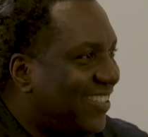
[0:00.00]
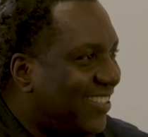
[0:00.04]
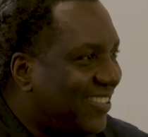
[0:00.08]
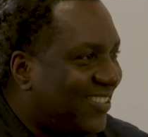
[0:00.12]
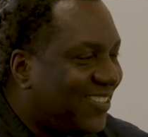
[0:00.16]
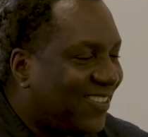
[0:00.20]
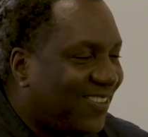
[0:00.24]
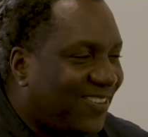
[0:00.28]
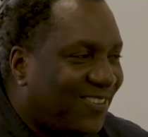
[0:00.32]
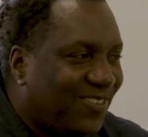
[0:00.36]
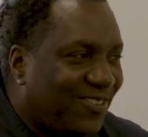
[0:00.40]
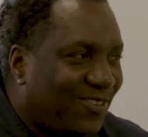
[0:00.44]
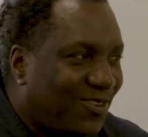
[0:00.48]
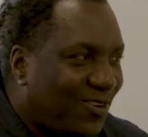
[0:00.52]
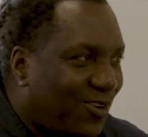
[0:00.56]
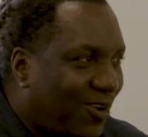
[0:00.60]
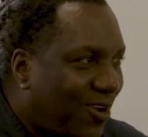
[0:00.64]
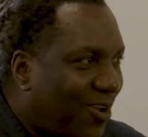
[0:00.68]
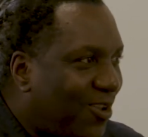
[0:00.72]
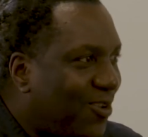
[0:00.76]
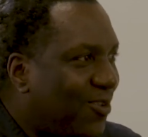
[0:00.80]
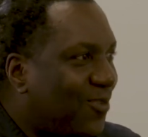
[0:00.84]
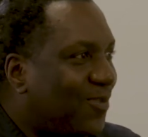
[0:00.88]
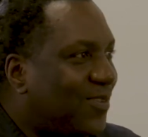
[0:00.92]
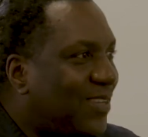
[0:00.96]
So
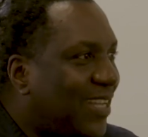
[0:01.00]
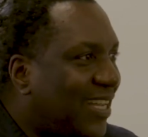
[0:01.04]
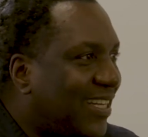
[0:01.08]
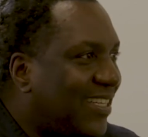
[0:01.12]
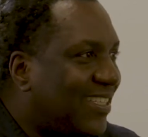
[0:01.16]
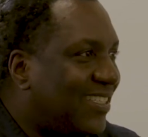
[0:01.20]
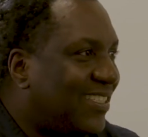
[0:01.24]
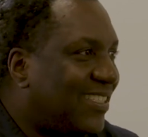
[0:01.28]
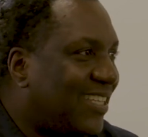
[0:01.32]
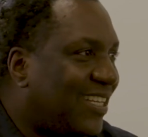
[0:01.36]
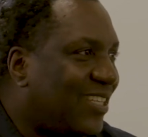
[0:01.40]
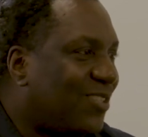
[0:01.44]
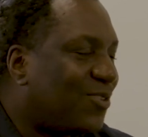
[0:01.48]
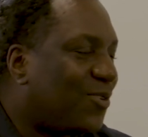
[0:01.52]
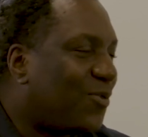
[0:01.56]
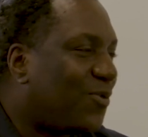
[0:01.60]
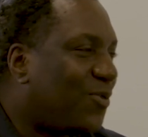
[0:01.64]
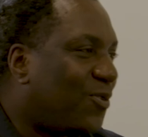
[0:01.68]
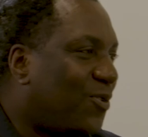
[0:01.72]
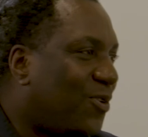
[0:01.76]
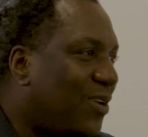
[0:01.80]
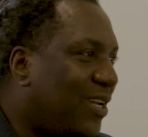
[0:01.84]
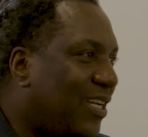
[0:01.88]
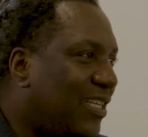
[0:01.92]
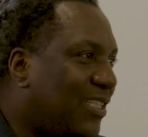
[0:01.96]
all of that sense
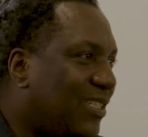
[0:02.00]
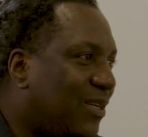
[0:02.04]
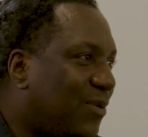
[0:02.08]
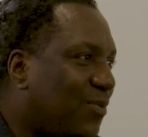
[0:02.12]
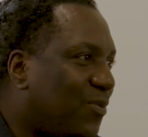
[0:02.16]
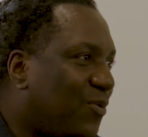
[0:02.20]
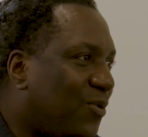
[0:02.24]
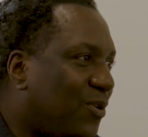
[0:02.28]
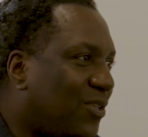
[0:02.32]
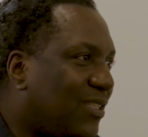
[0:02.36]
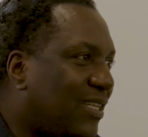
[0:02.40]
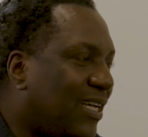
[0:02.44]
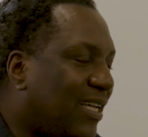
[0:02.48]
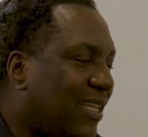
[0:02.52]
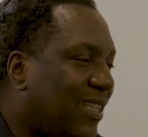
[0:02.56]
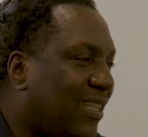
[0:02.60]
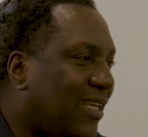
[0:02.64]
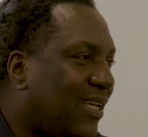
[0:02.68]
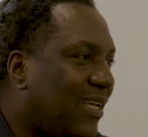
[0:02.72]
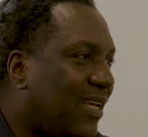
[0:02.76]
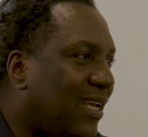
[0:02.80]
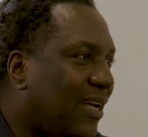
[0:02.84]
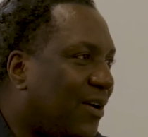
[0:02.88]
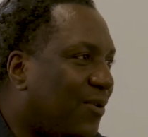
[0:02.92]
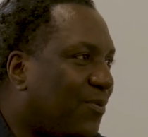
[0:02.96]
of ownership was, I
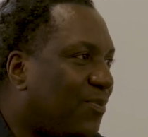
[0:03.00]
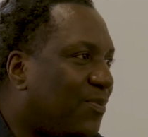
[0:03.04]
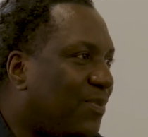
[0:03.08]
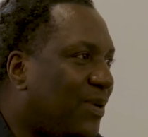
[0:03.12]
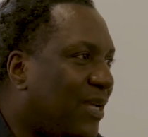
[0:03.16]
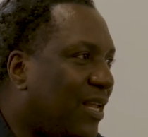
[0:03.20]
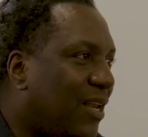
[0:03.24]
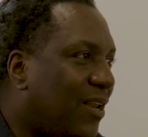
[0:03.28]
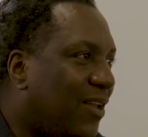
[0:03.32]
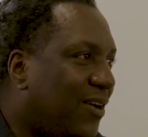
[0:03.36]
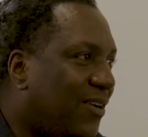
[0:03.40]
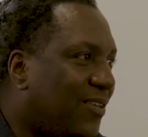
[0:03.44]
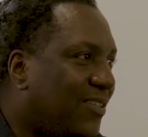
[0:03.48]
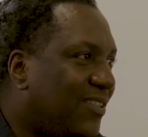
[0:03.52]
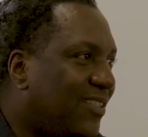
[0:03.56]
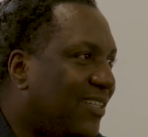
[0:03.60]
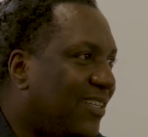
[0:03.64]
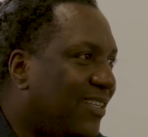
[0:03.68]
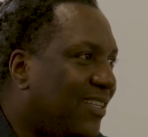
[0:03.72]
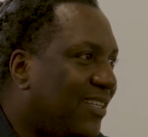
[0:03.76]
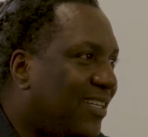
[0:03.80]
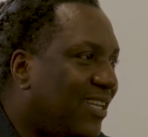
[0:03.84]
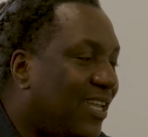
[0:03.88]
think, helped me a lot,